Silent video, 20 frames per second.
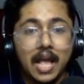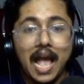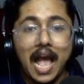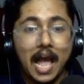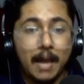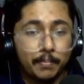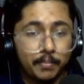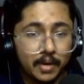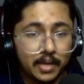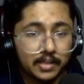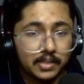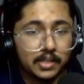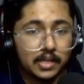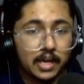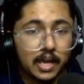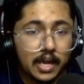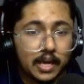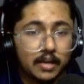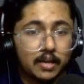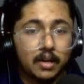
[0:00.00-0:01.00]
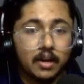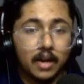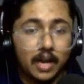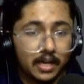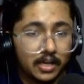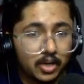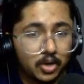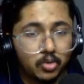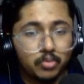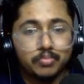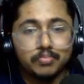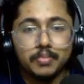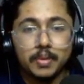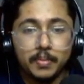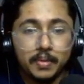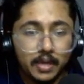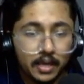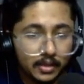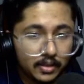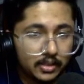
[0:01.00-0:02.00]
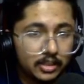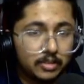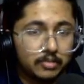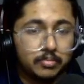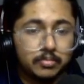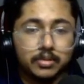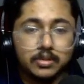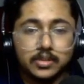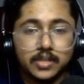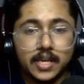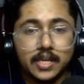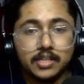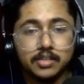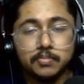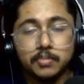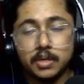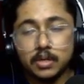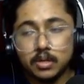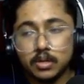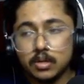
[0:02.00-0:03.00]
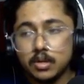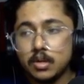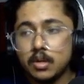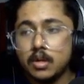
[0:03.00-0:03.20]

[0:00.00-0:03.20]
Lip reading: Apple as a client right now, maybe at this stage, but